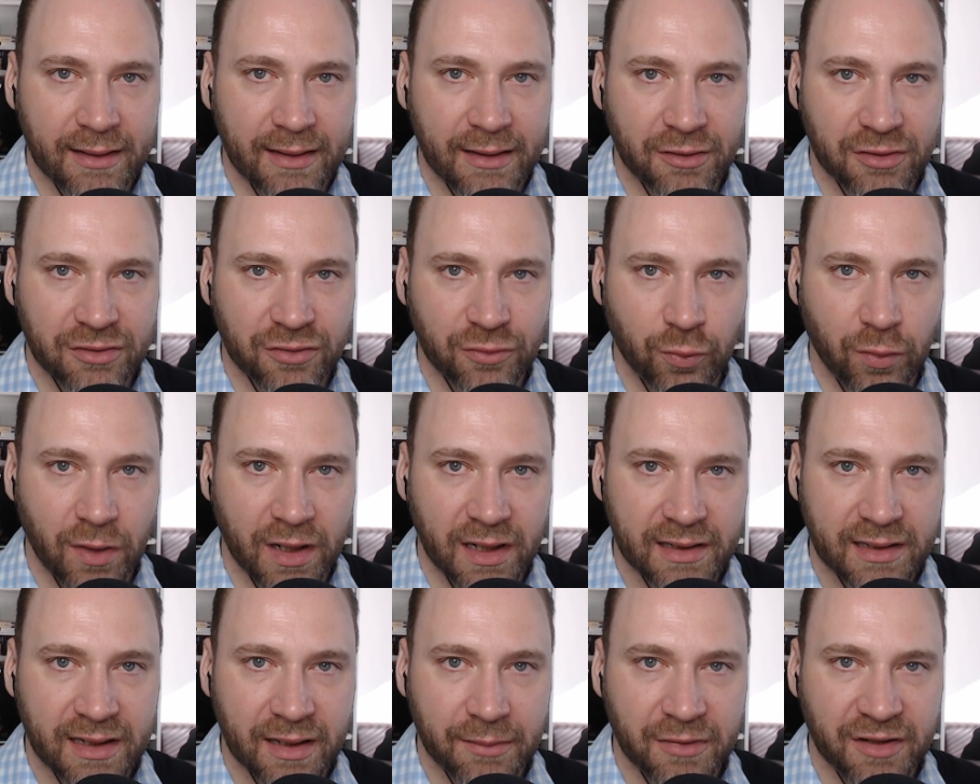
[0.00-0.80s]
and
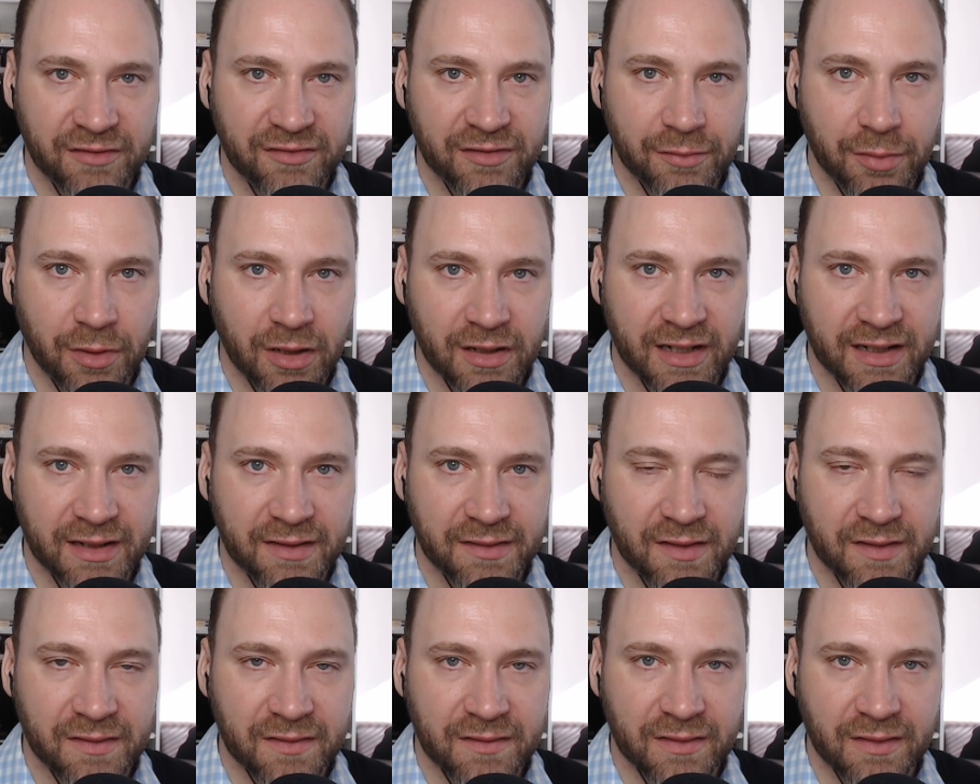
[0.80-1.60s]
welcome everybody.
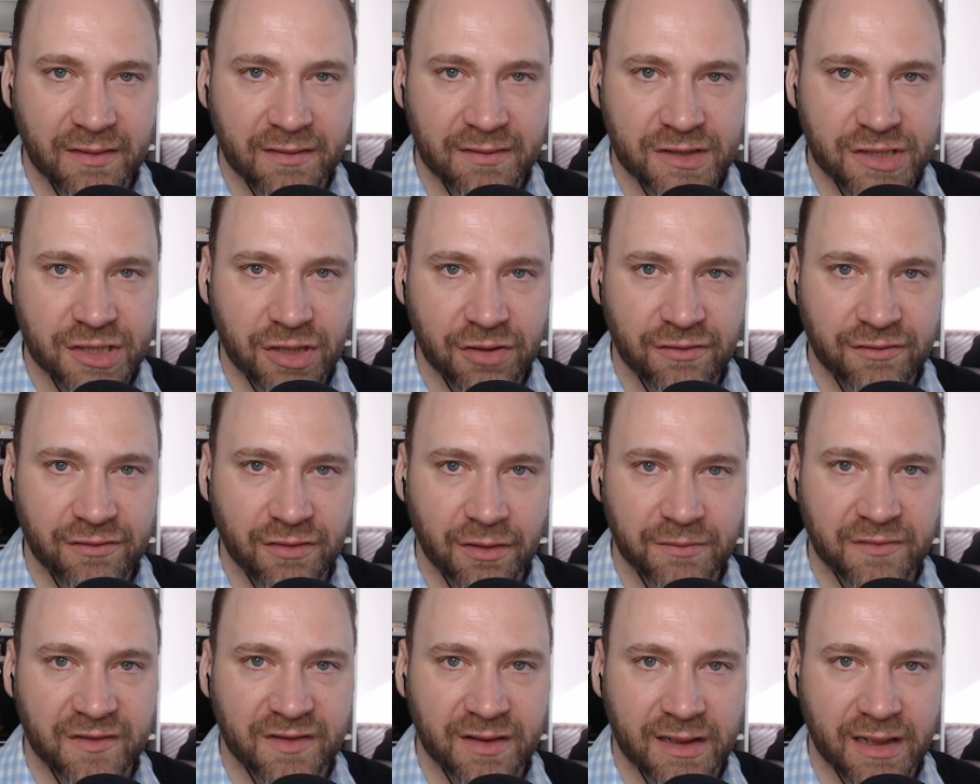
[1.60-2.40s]
This is Joe
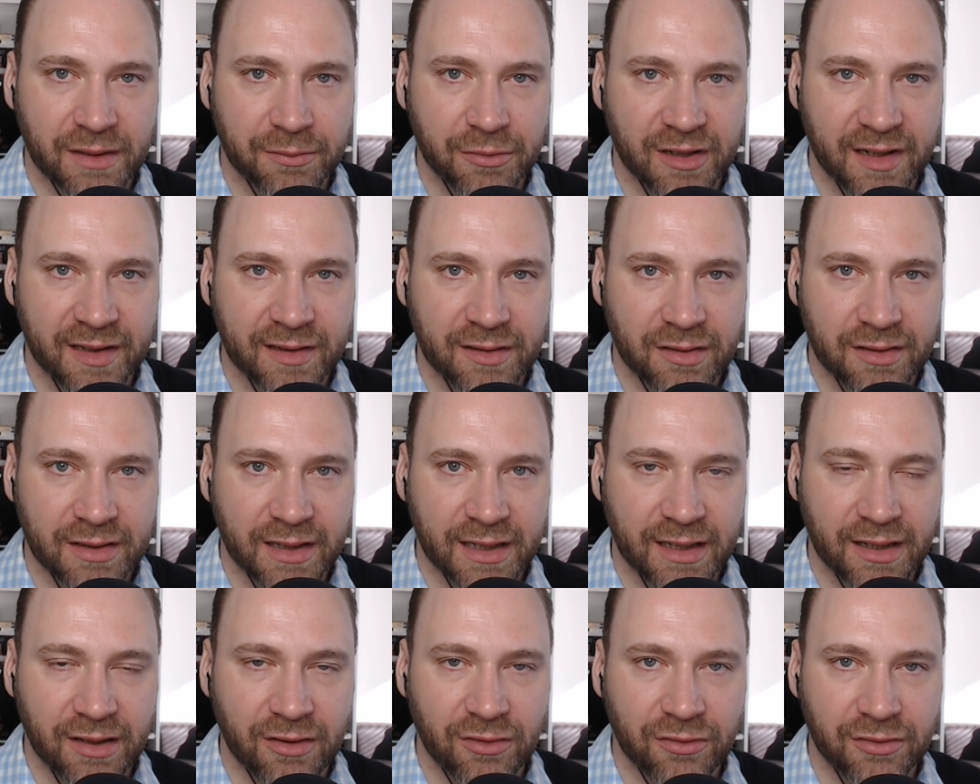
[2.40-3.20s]
from
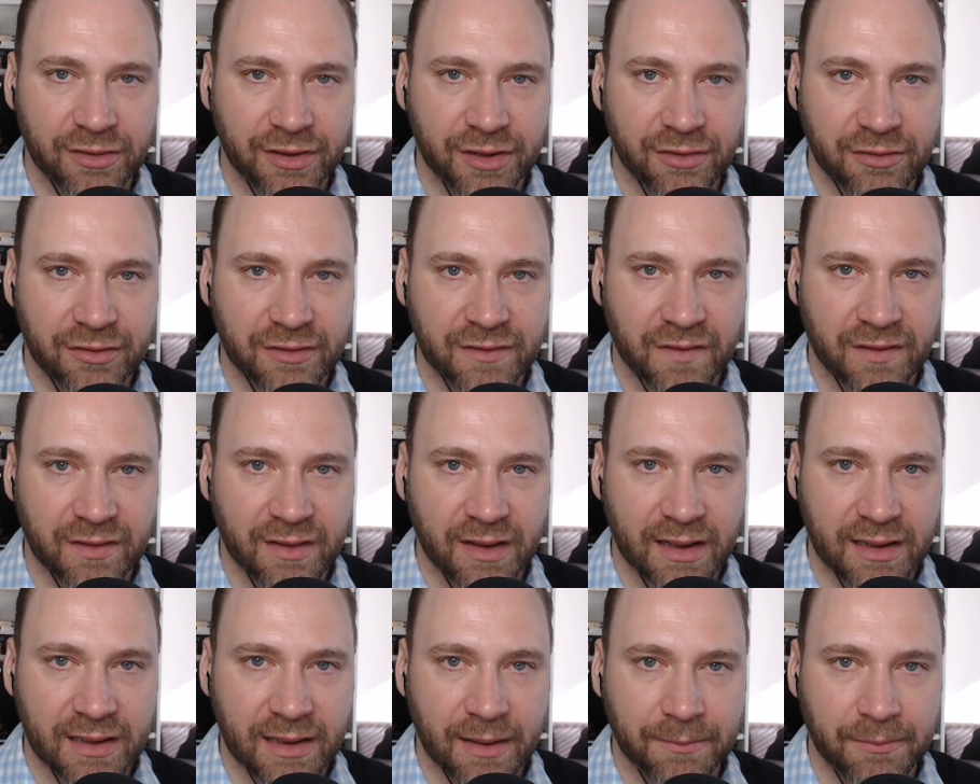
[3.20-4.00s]
Startuprad.io, your
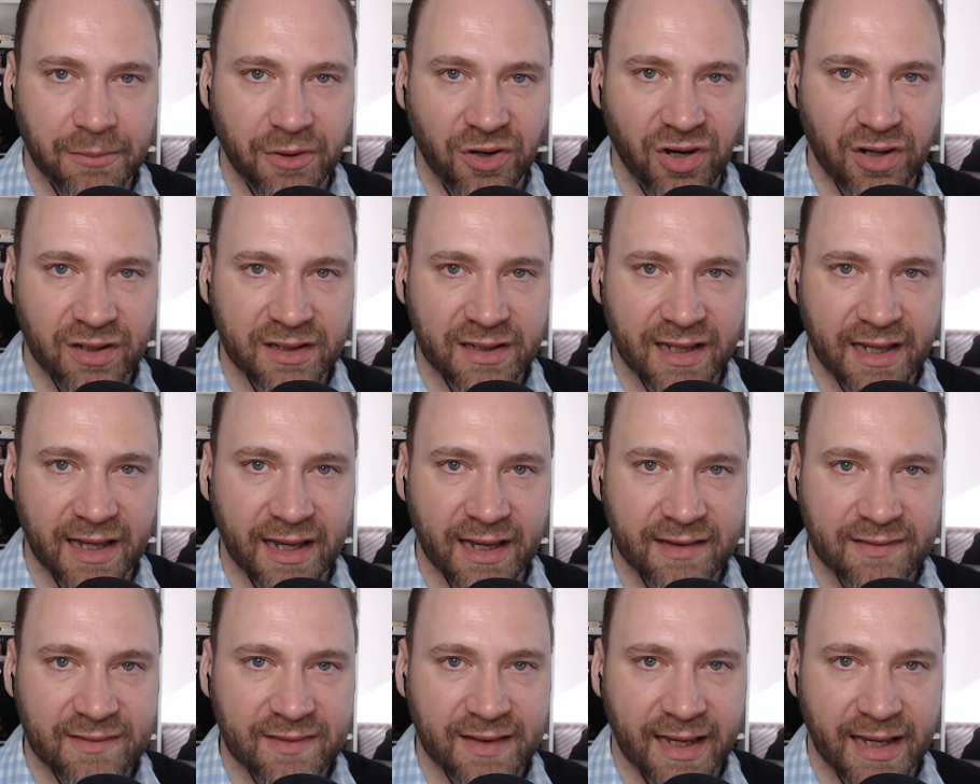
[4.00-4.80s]
startup
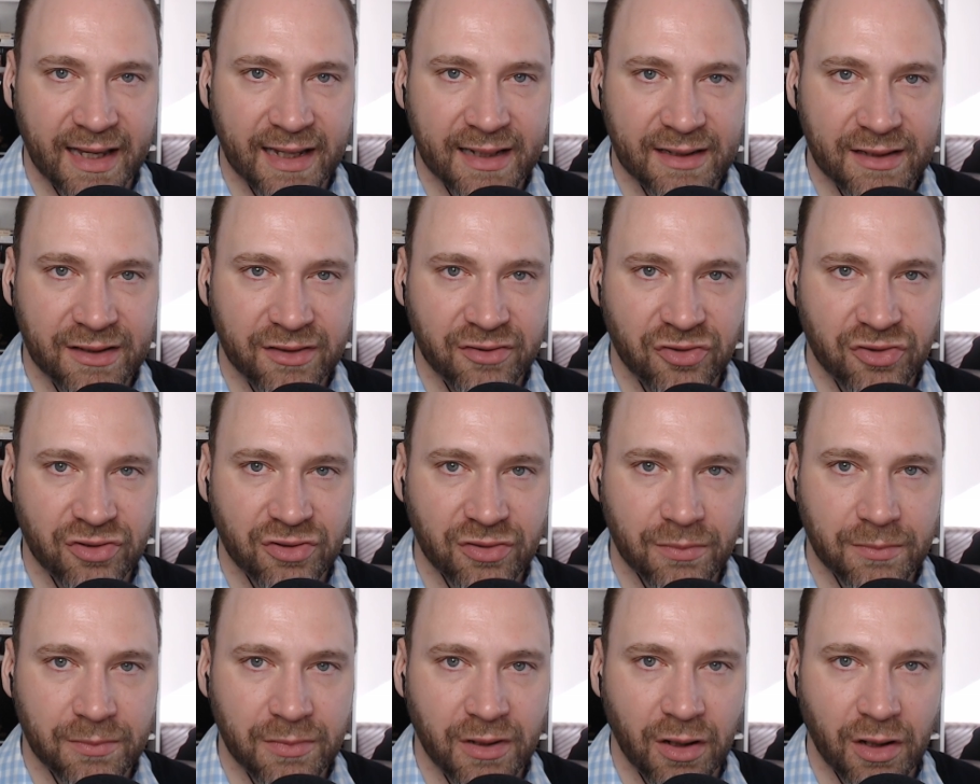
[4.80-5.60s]
podcast and
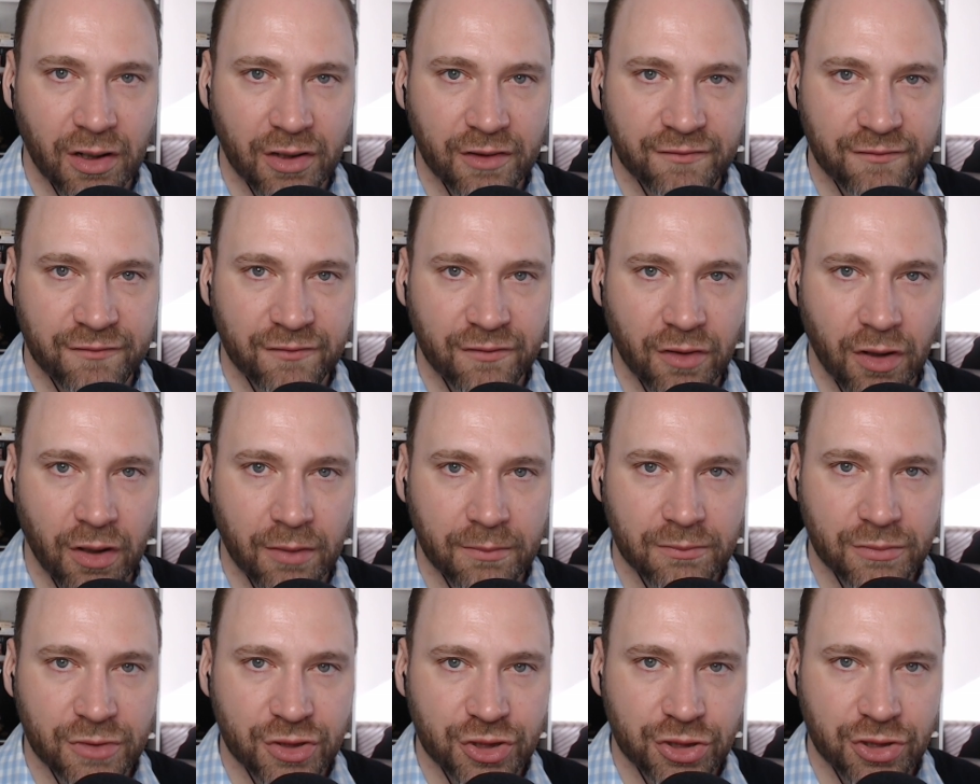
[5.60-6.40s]
YouTube blog
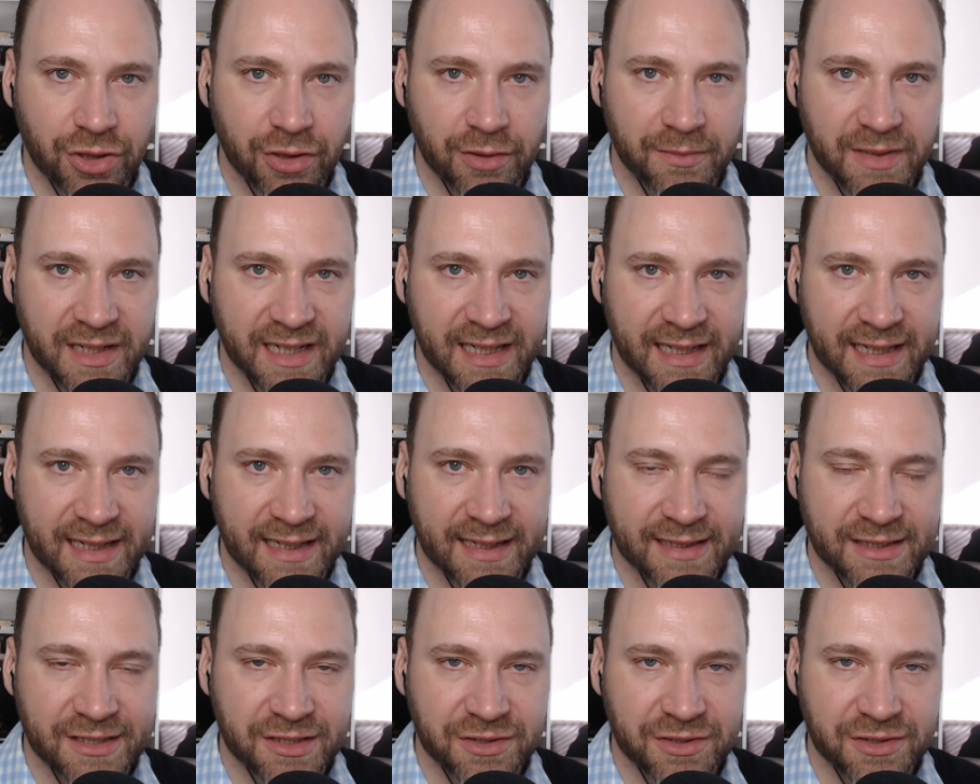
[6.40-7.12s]
from Germany.